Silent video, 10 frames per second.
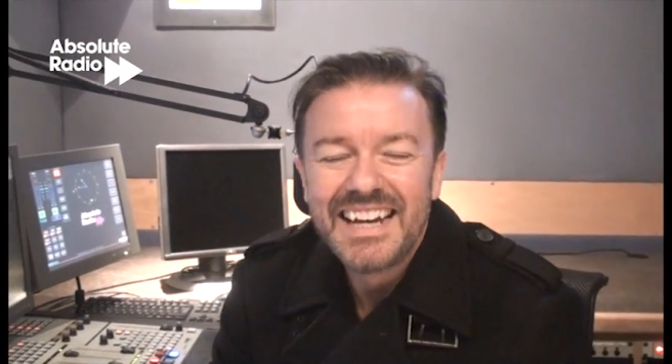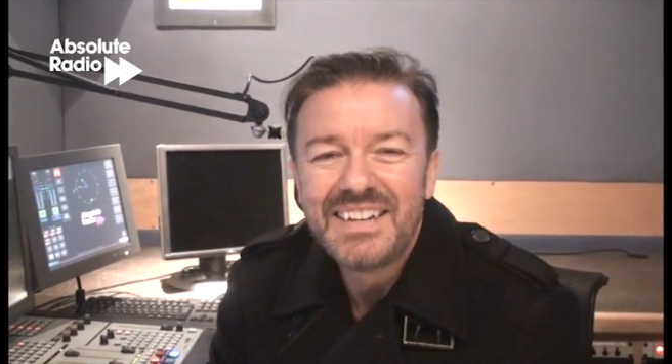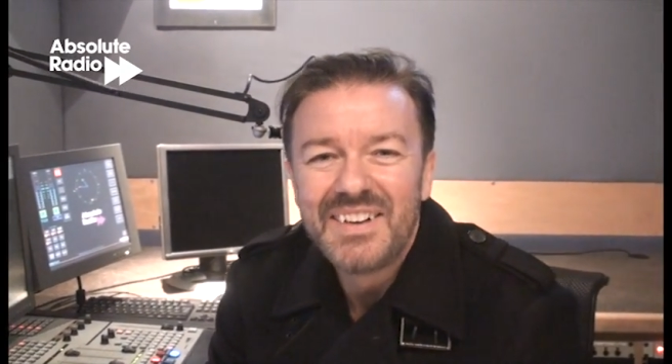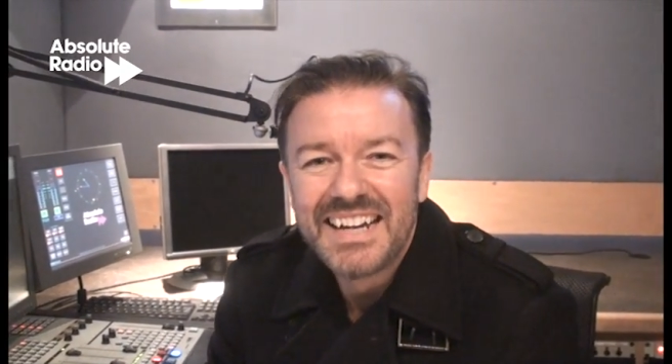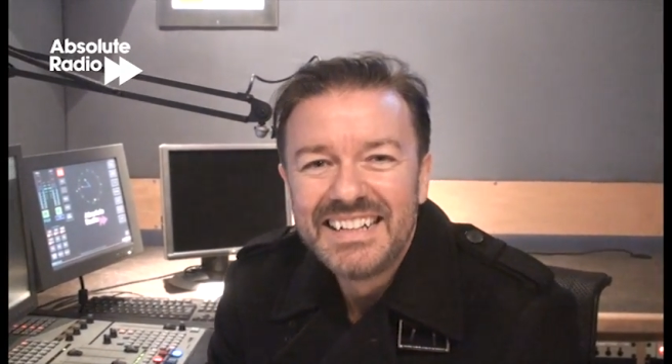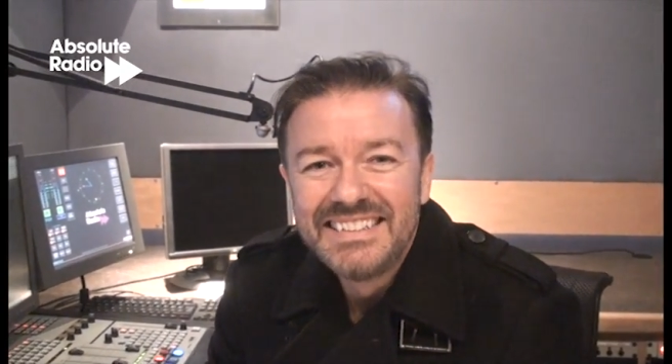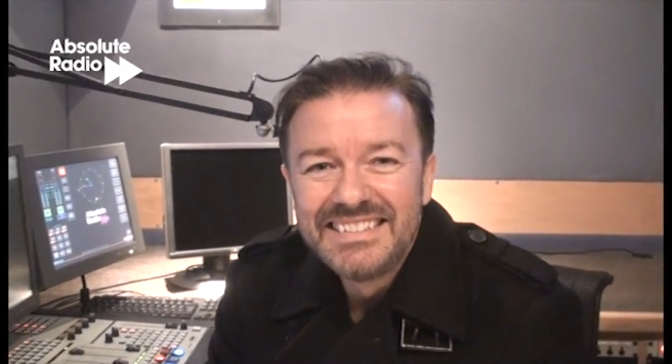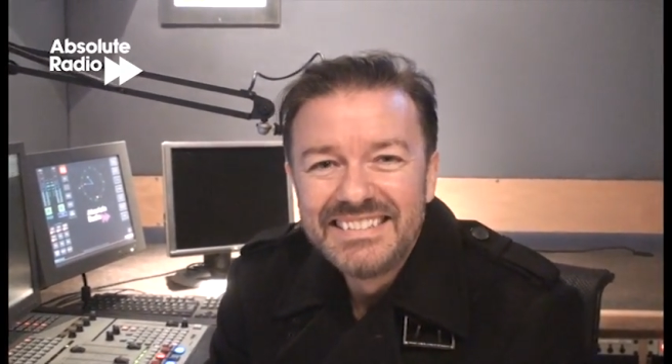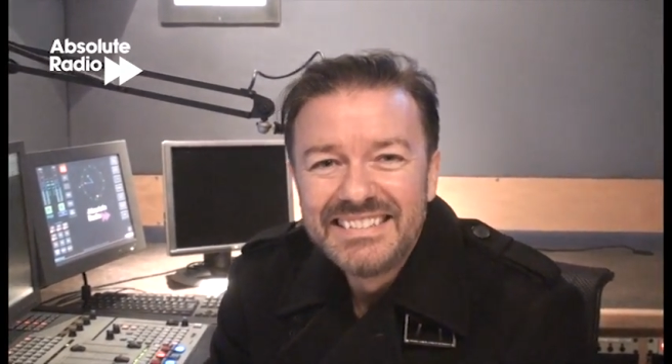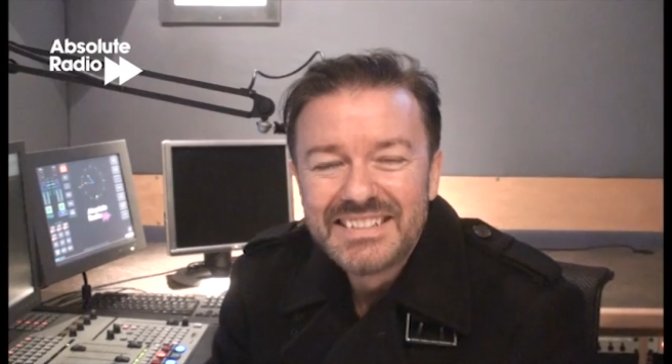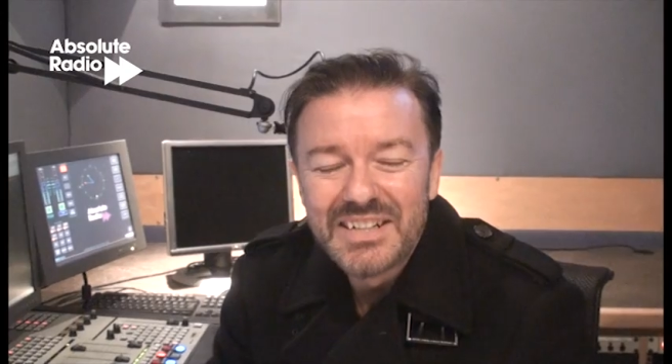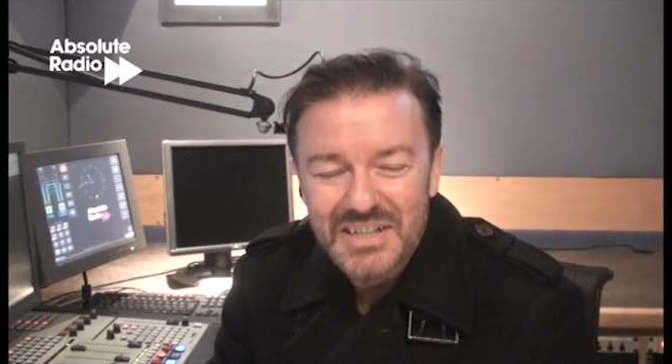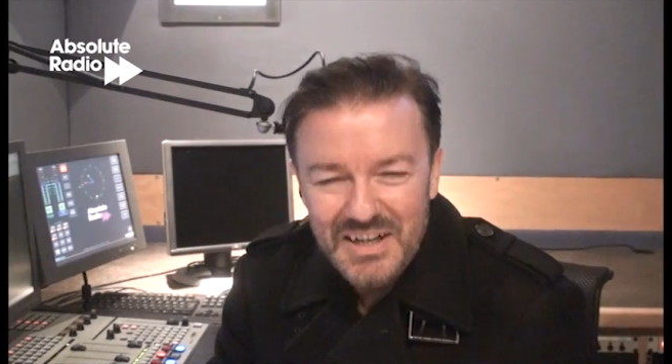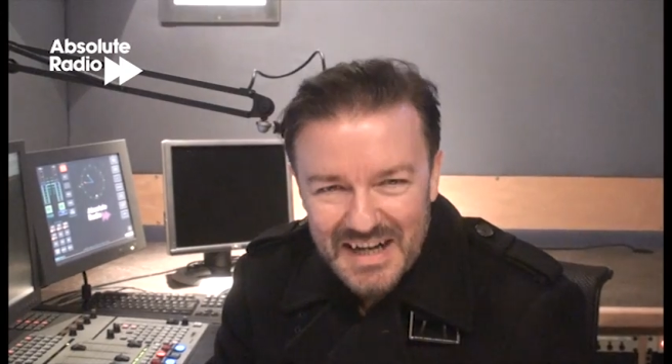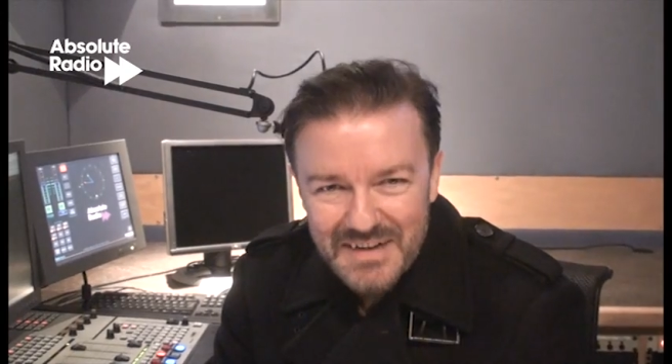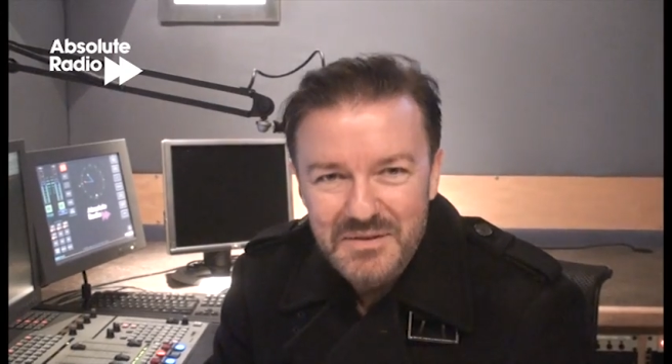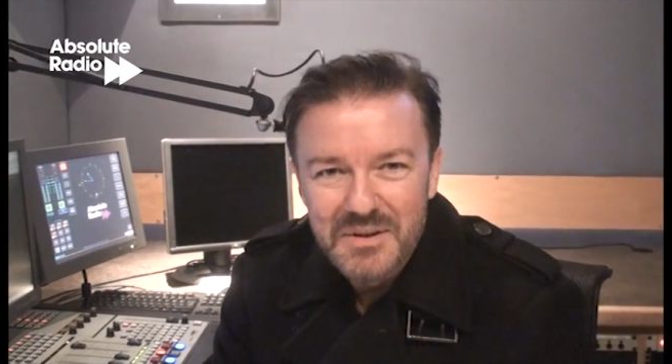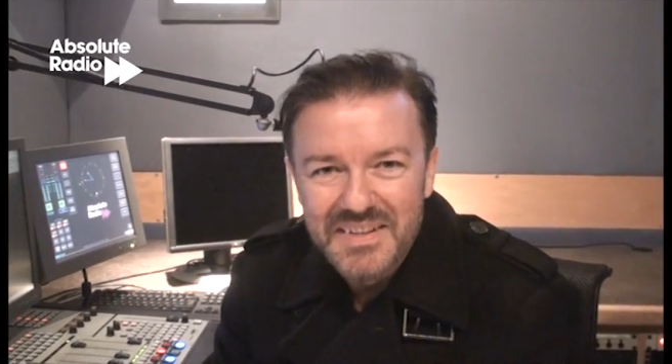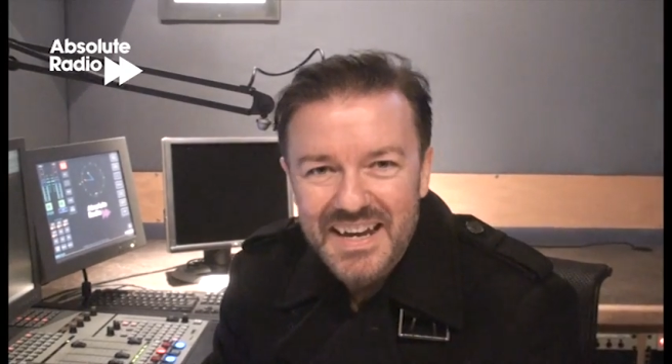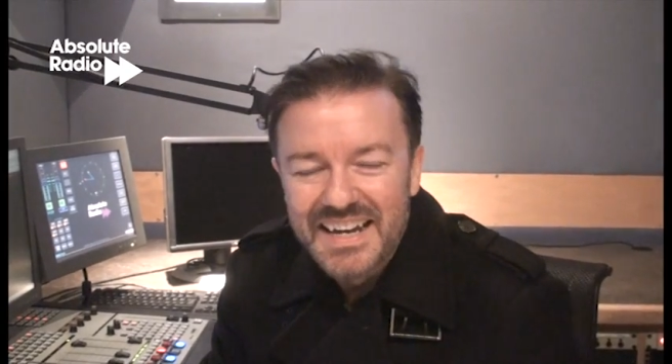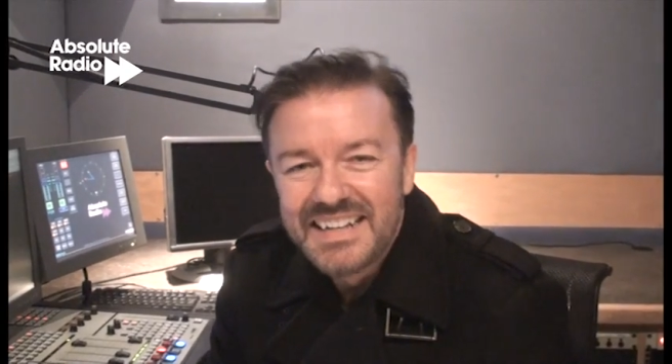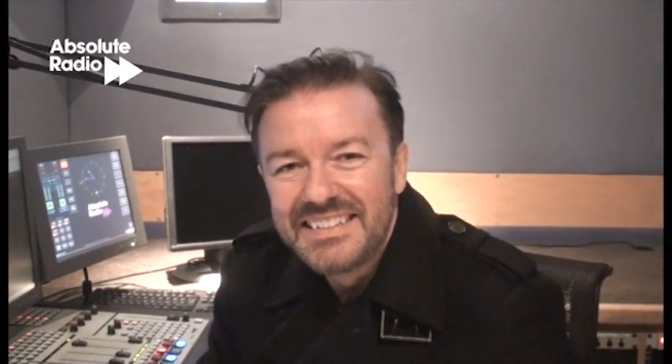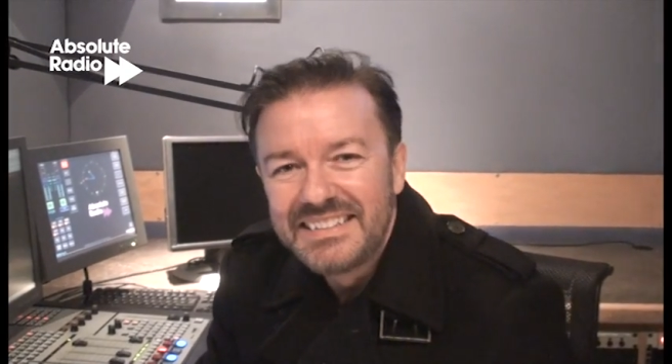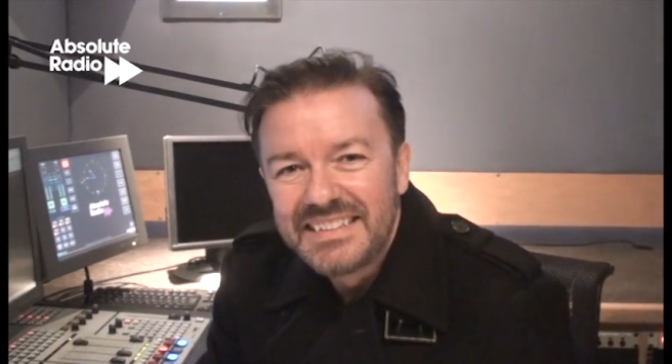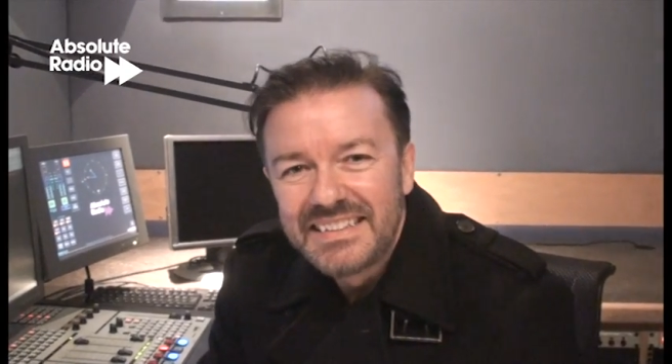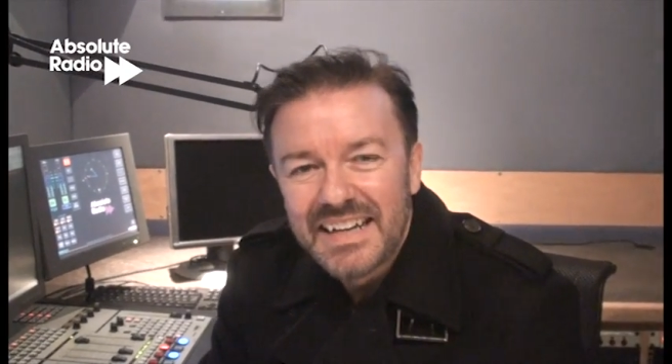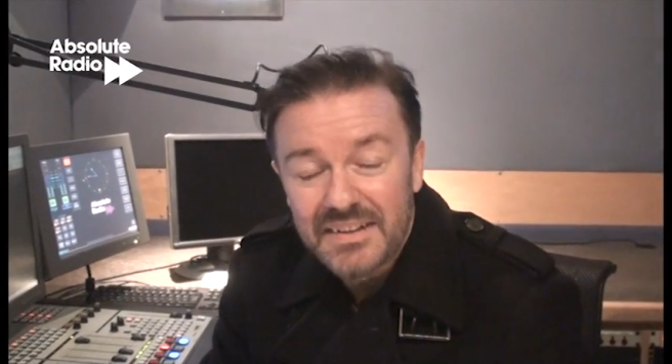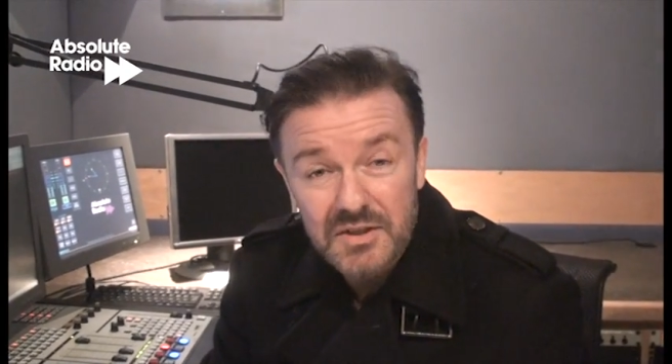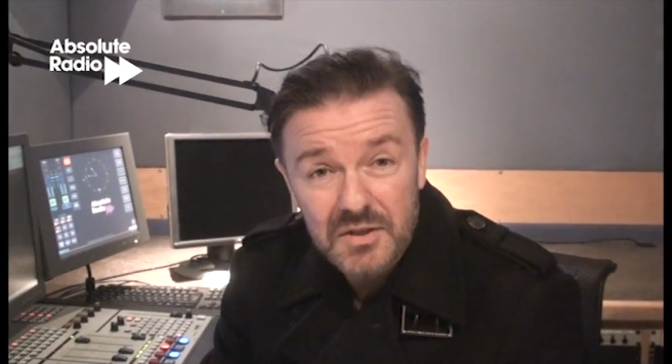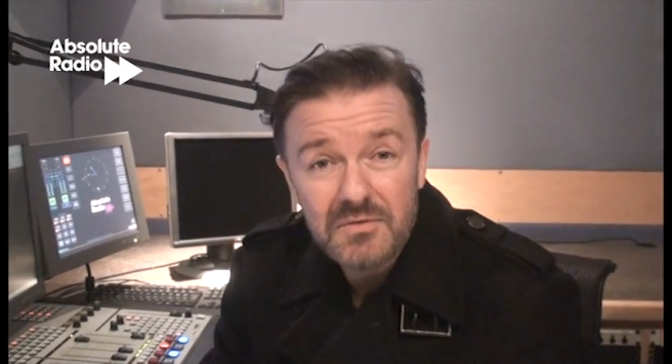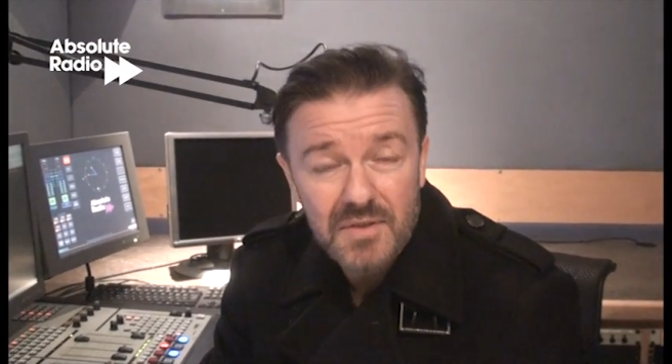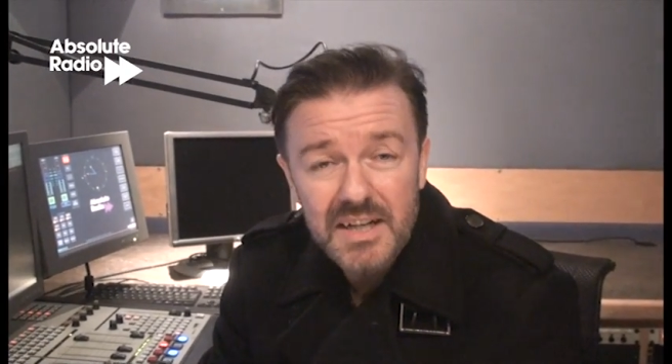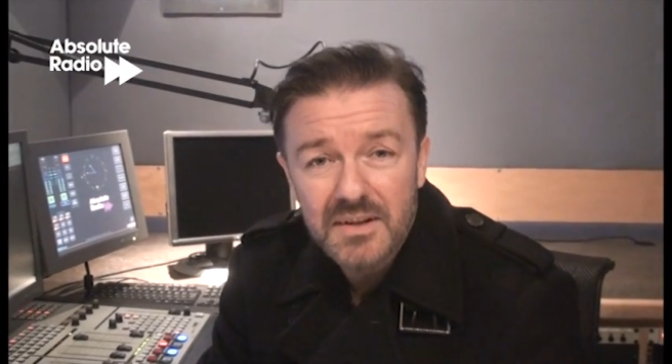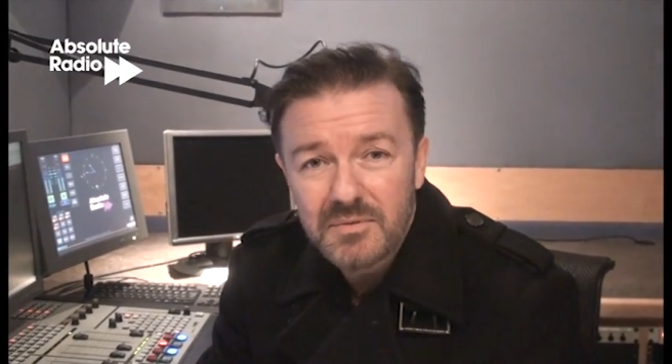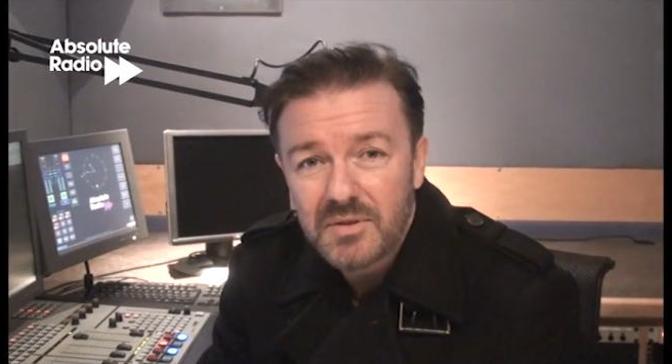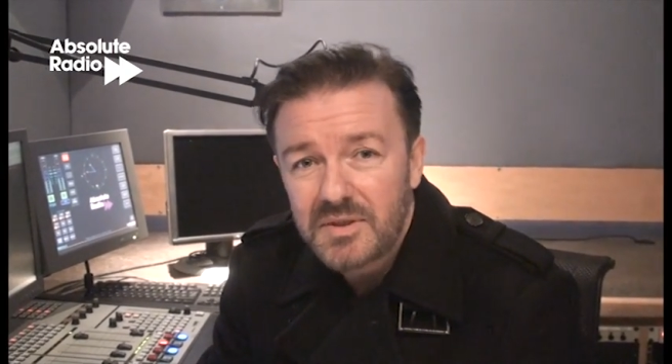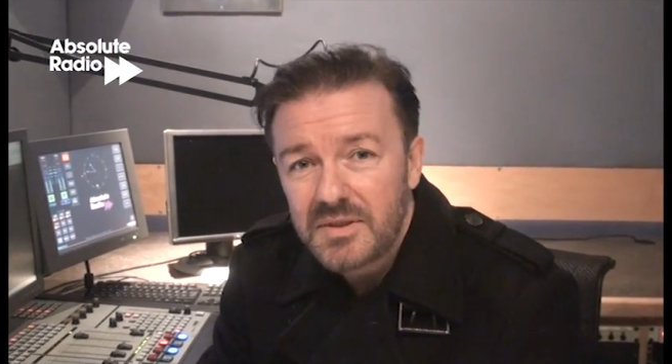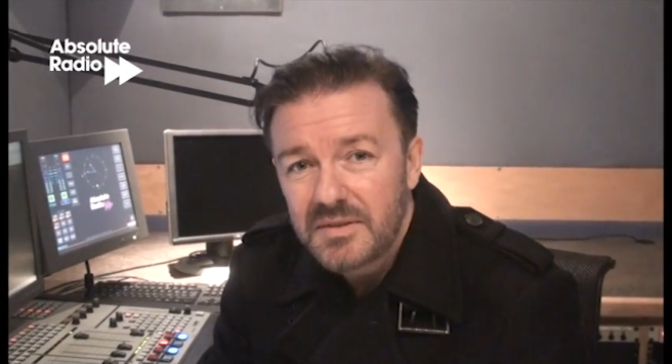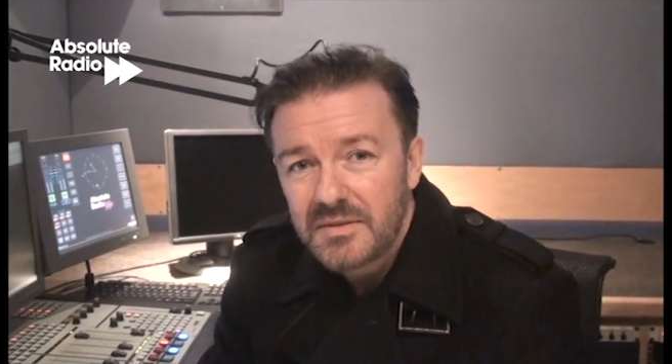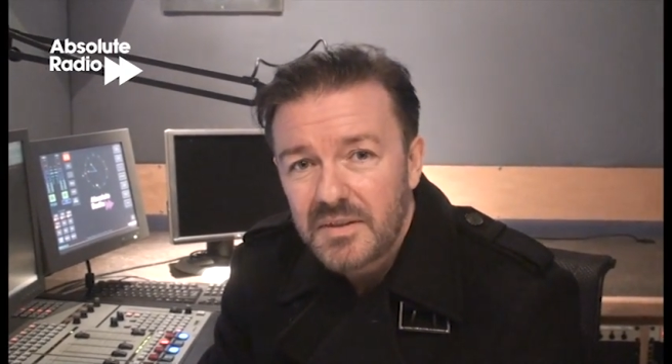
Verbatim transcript: anyway, good luck everyone there at the Student Radio Awards.